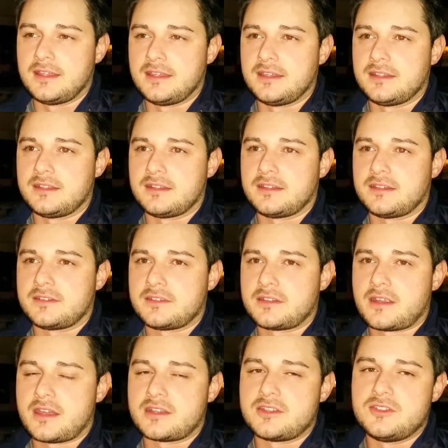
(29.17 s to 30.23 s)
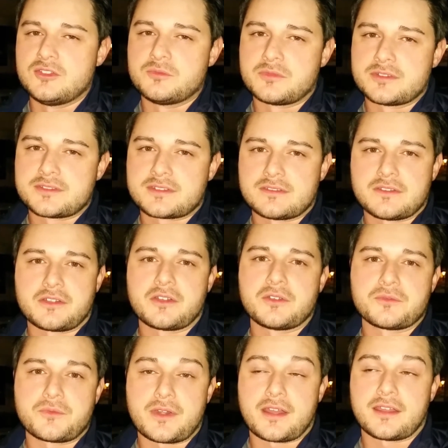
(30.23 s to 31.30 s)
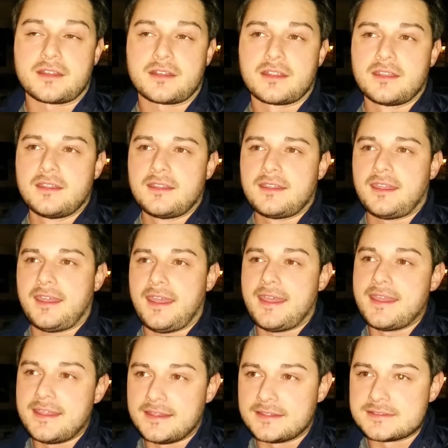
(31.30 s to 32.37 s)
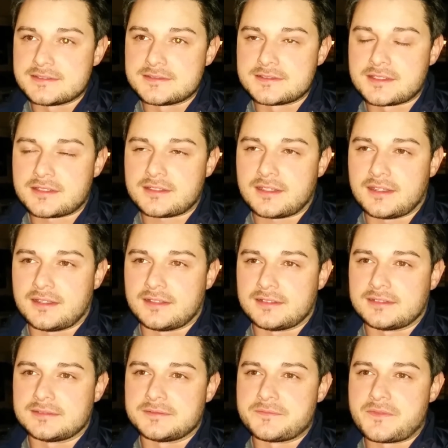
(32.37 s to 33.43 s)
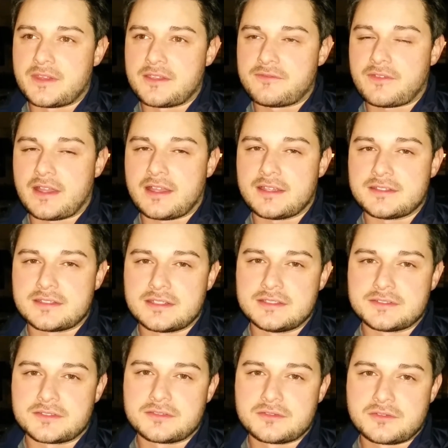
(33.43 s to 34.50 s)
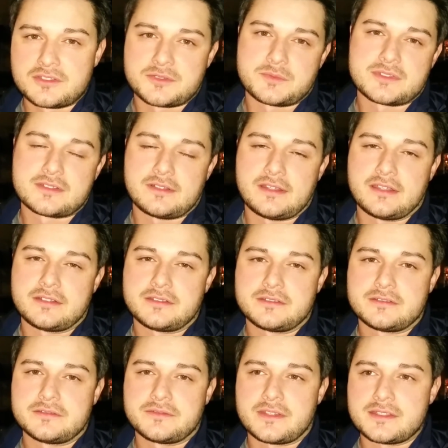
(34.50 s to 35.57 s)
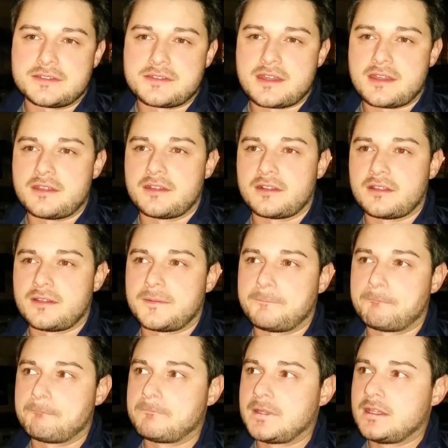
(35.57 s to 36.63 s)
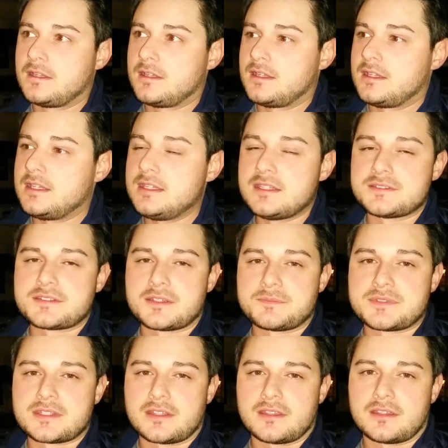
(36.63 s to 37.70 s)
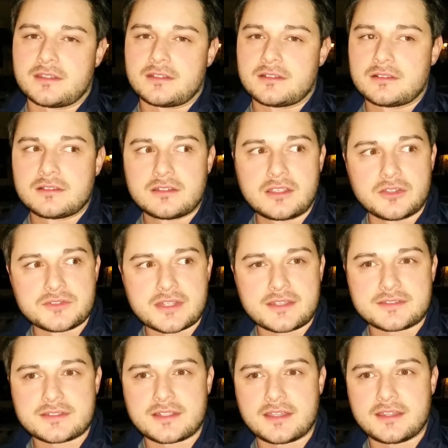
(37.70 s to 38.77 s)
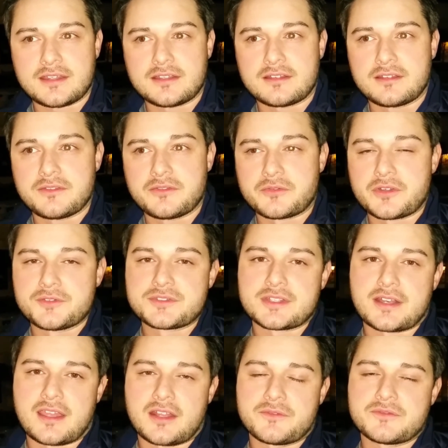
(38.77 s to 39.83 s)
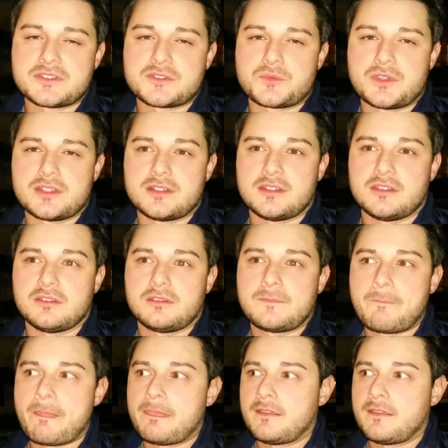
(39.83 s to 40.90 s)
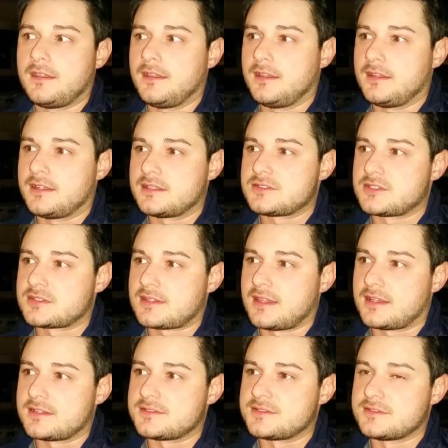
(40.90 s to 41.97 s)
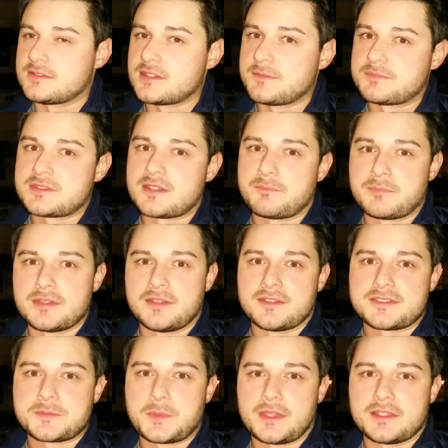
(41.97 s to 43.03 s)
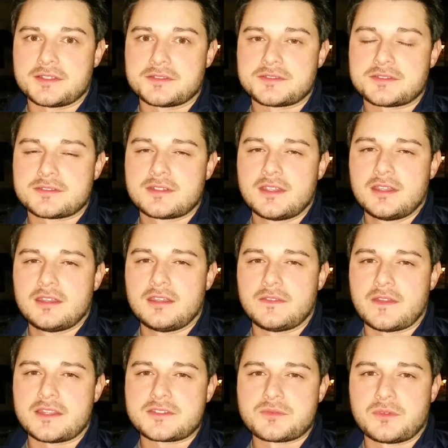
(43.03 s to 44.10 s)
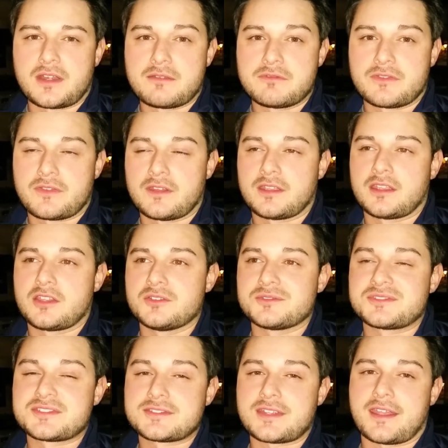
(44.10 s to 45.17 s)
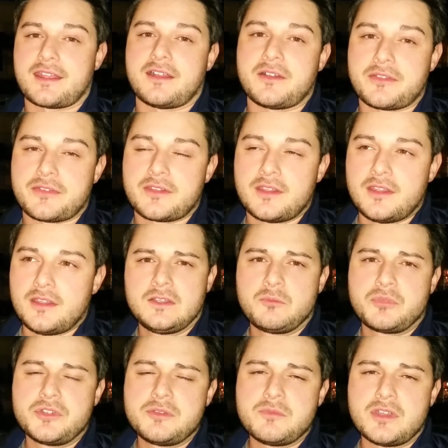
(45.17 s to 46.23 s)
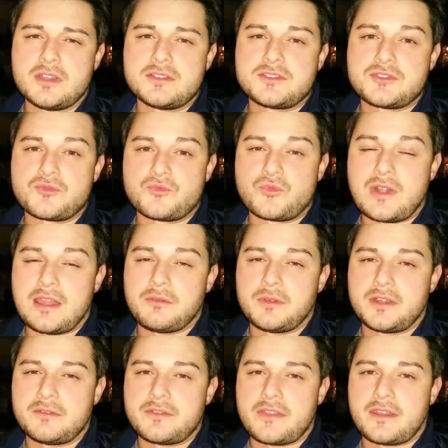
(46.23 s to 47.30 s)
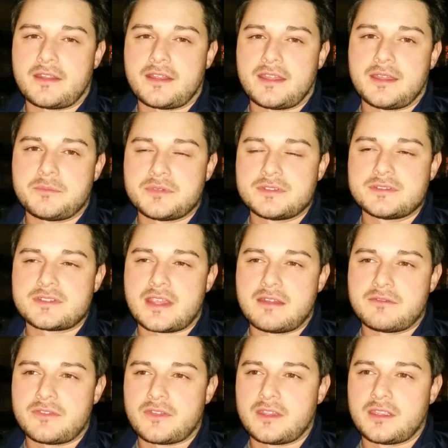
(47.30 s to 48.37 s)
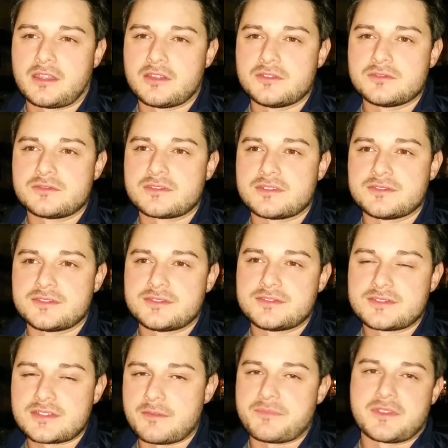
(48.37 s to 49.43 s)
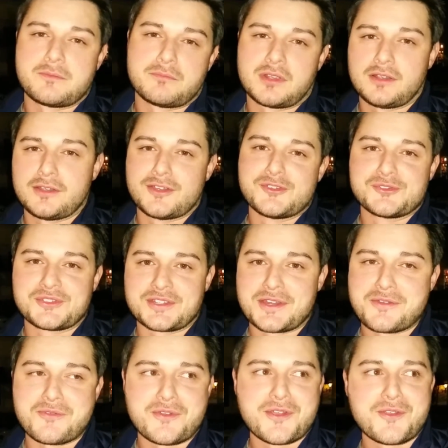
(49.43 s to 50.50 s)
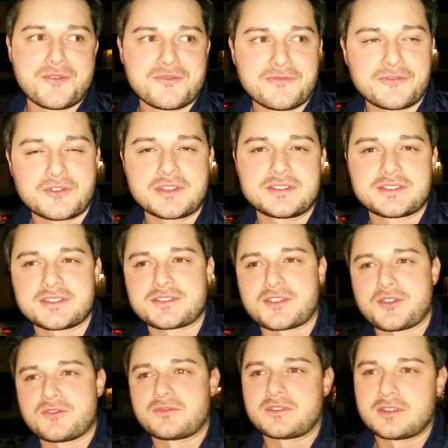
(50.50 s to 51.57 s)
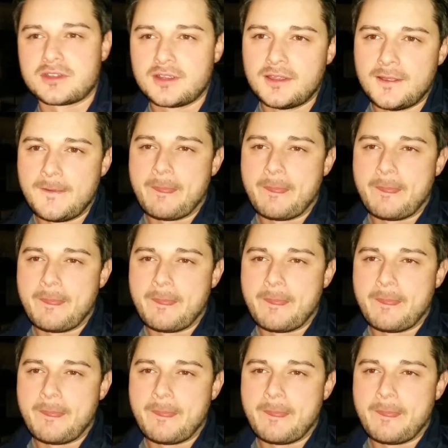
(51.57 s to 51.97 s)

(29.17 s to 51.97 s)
And they're kind of humorous in their own right. And they find his Christmas letter. They tear it up. He gets upset, goes outside, and throws it out of his window. And it just kind of zips up into space. And that's when everything goes south. Pretty much right whenever that happens, everything goes something below zero and freezes over.